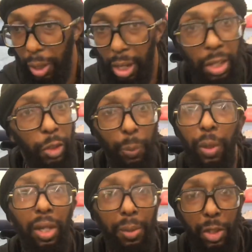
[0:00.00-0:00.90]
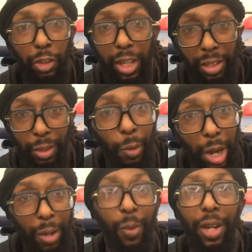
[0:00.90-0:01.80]
100 pull-ups straight the
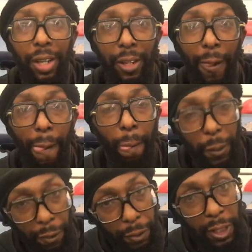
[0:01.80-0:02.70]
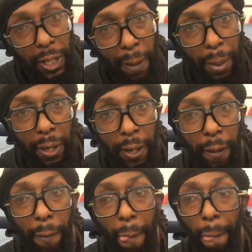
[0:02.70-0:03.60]
right way. We should have seen that by
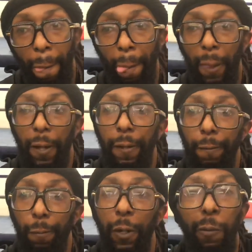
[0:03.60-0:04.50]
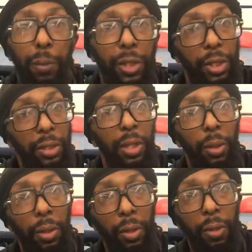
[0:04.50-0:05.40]
now. But we don't push each
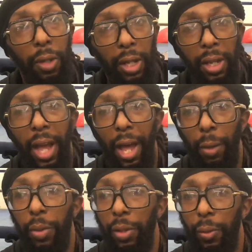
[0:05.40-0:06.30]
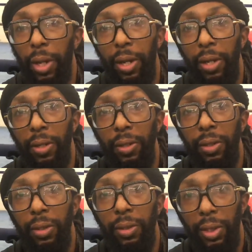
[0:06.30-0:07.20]
other in a healthy way
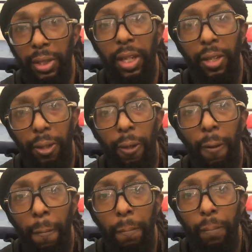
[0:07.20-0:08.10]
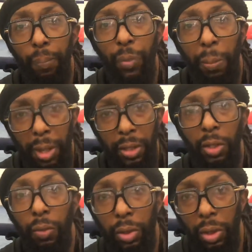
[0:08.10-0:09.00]
to get
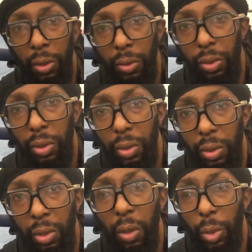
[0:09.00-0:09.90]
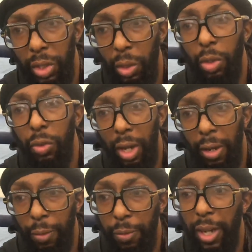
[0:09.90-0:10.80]
amazing results. You know, we're still trying
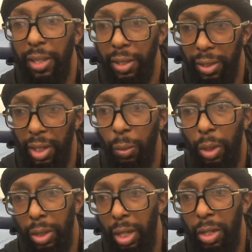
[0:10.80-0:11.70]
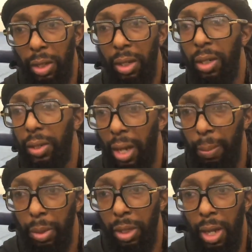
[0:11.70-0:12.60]
to fight to say, well, yeah, you're good at
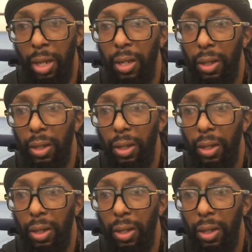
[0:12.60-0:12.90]
that, but you're not